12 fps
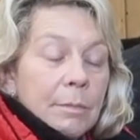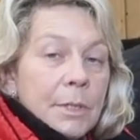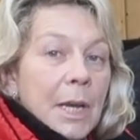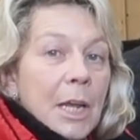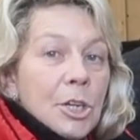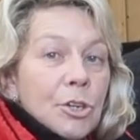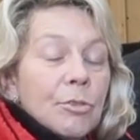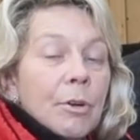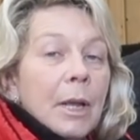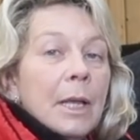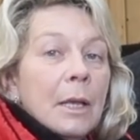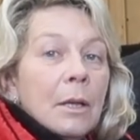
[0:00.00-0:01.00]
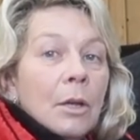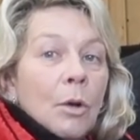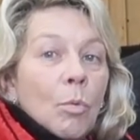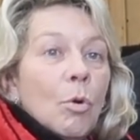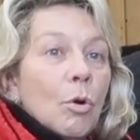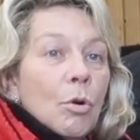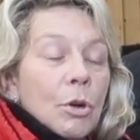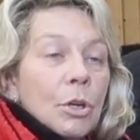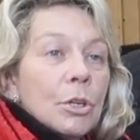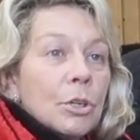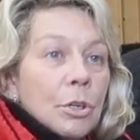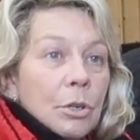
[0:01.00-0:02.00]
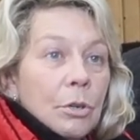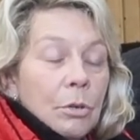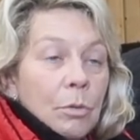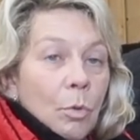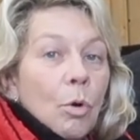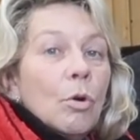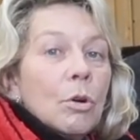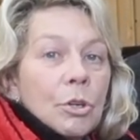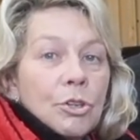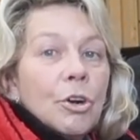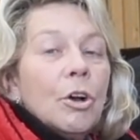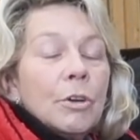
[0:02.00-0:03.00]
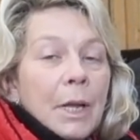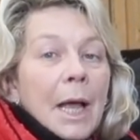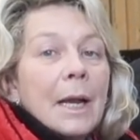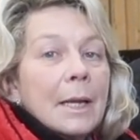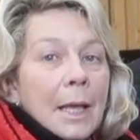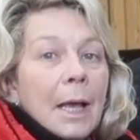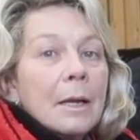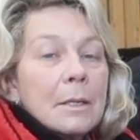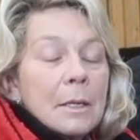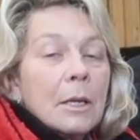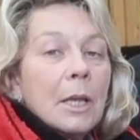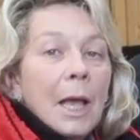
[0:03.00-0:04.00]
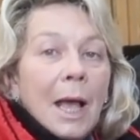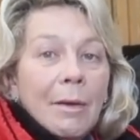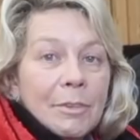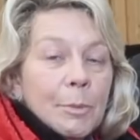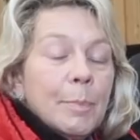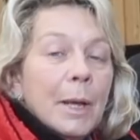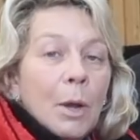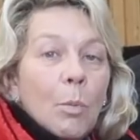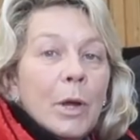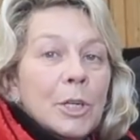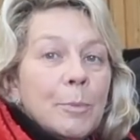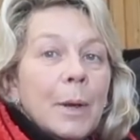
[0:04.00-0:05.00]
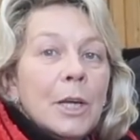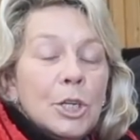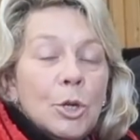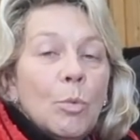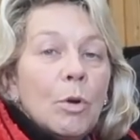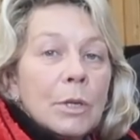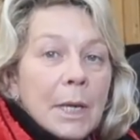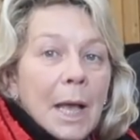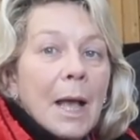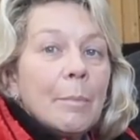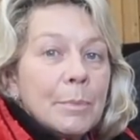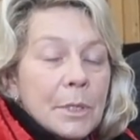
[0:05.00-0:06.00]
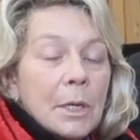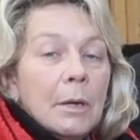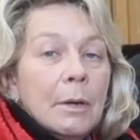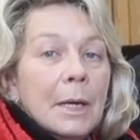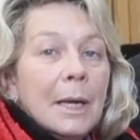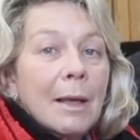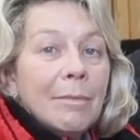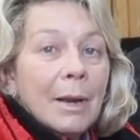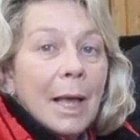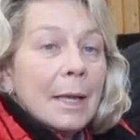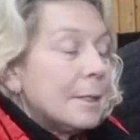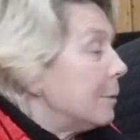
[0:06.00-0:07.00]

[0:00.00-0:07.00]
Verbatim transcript: stationary, walk, walk, trot and canter. You have to pick which pace you want it absolutely level at.